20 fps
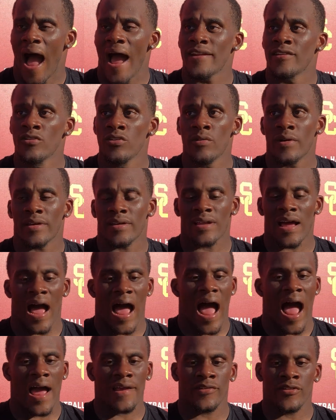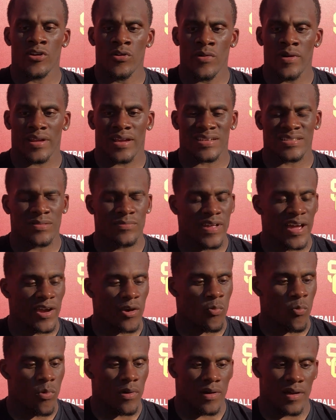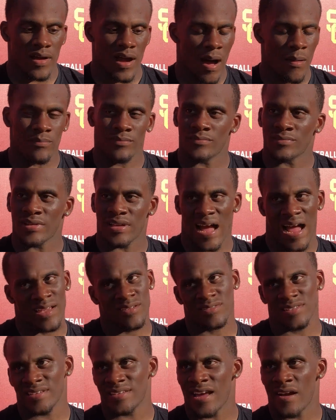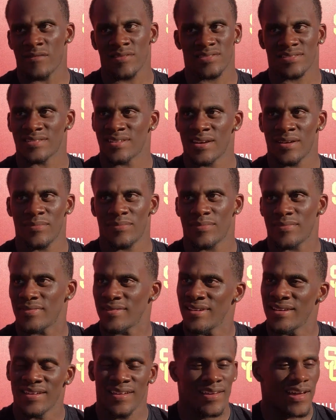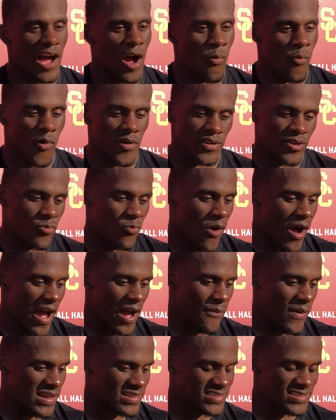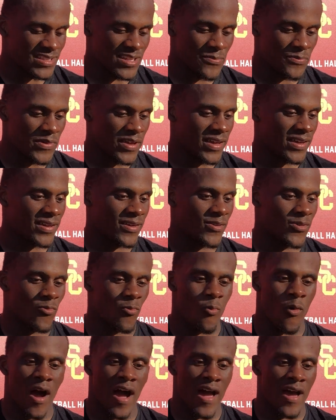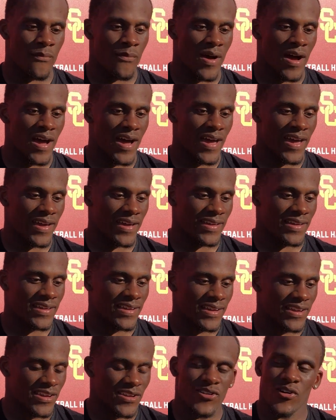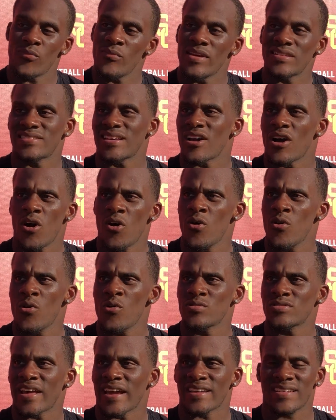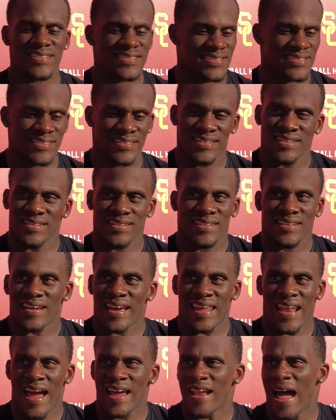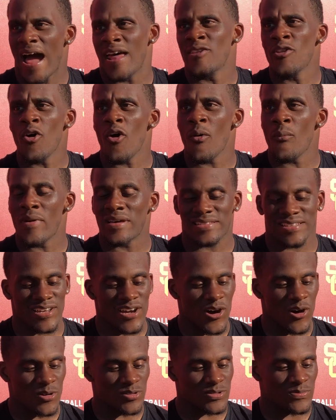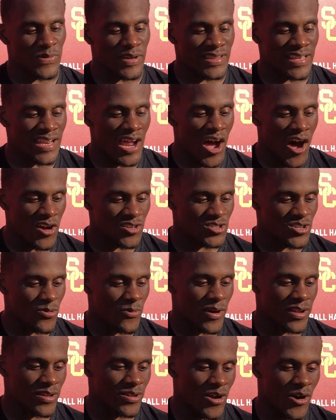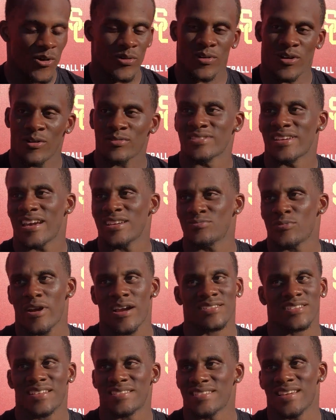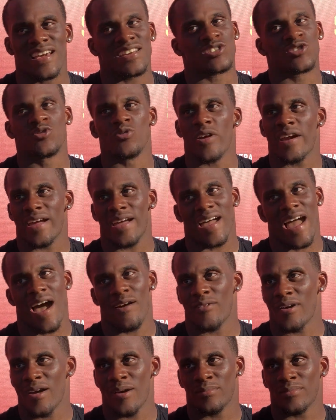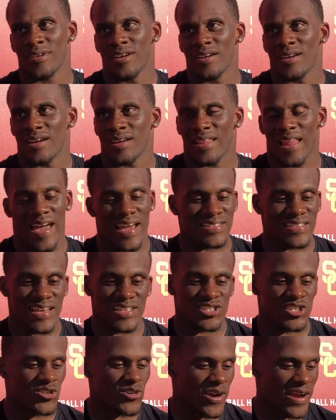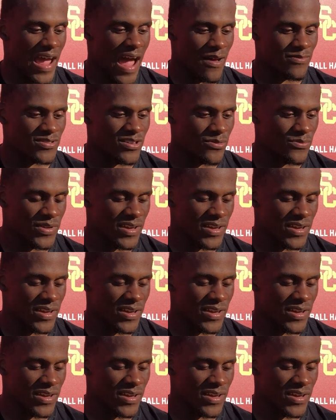I knew it. I knew it because I'm like, I usually never slip. I'm wondering, why am I slipping? Why am I, you know, missing holes? Like, just, and I know I'm missing holes, but then I also went, you know, Coach Kingsbury, it's great having him. Like, it's great having him